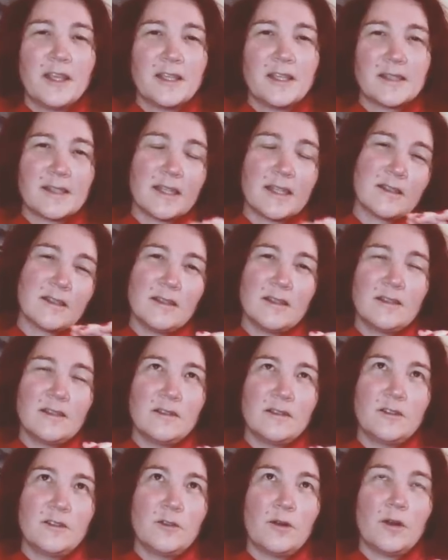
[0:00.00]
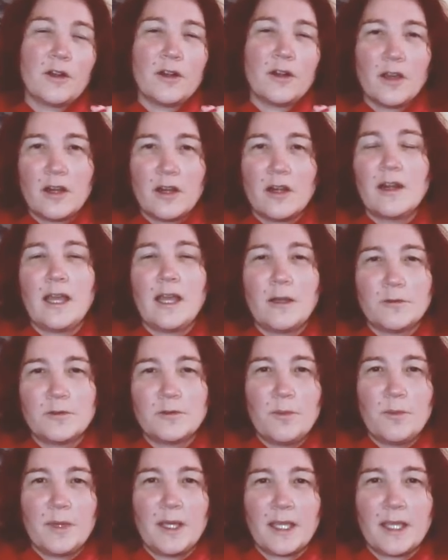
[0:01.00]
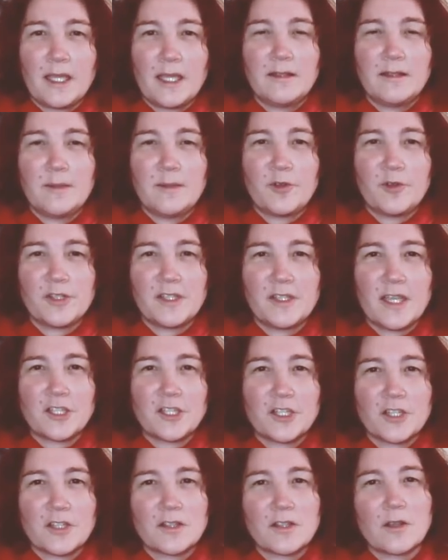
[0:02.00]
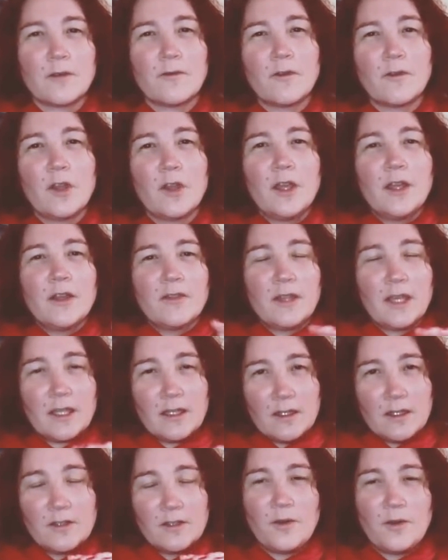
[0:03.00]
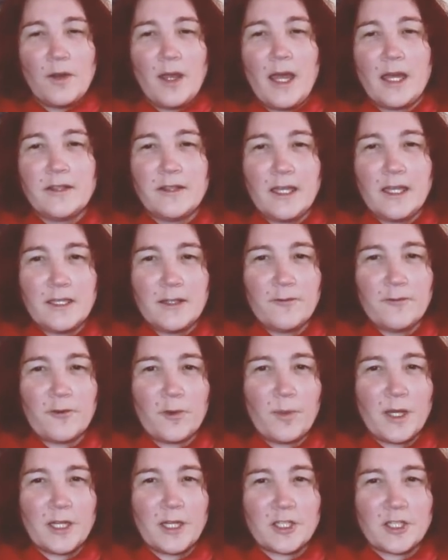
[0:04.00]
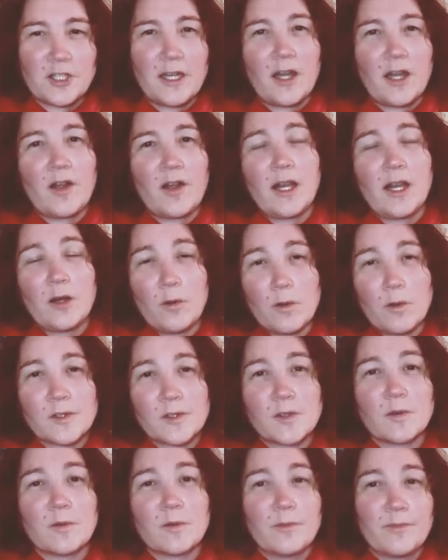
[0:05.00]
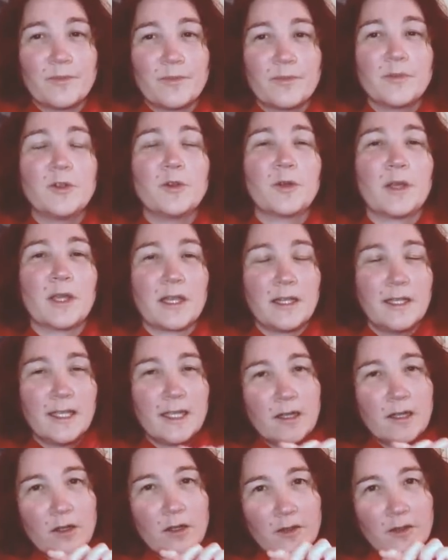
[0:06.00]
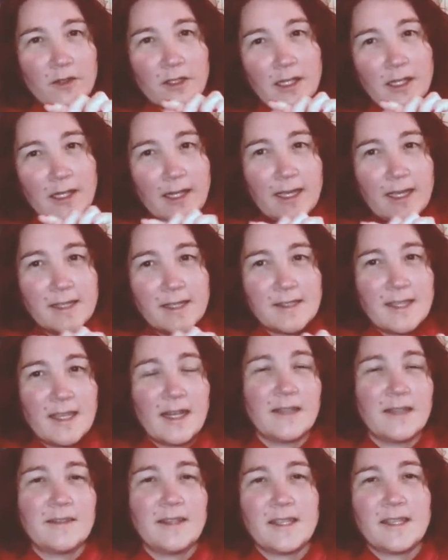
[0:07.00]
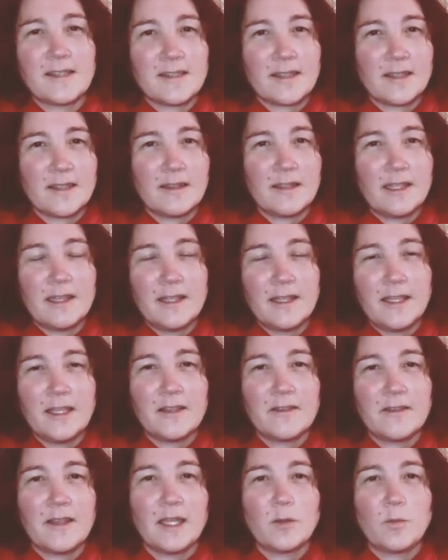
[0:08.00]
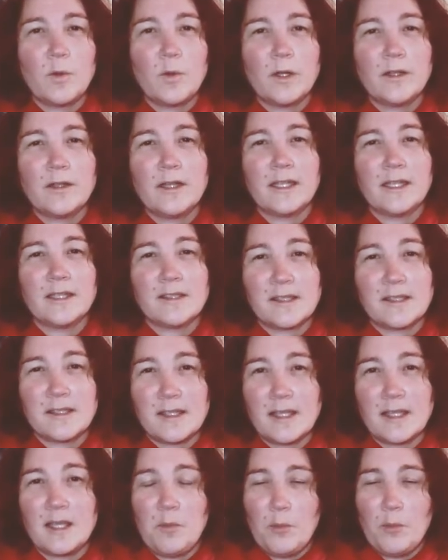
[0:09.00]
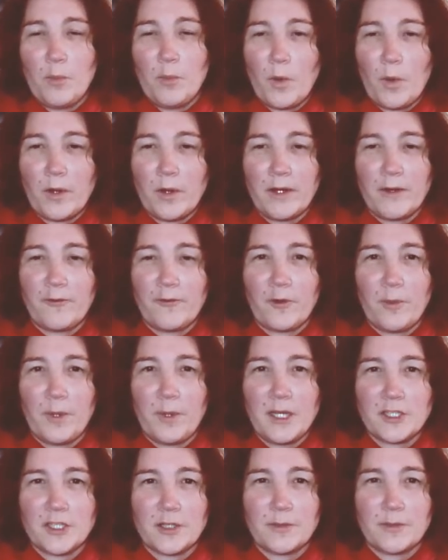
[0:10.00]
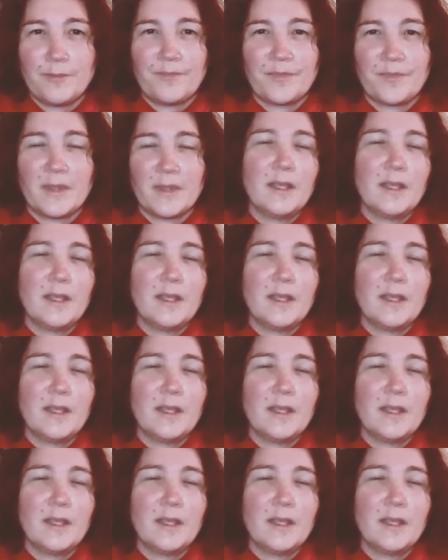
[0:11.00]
things that you are not allowed to make any depreciations of, then you add that information here. And also you can click on the läs hela texten, the link, that one, and see more information.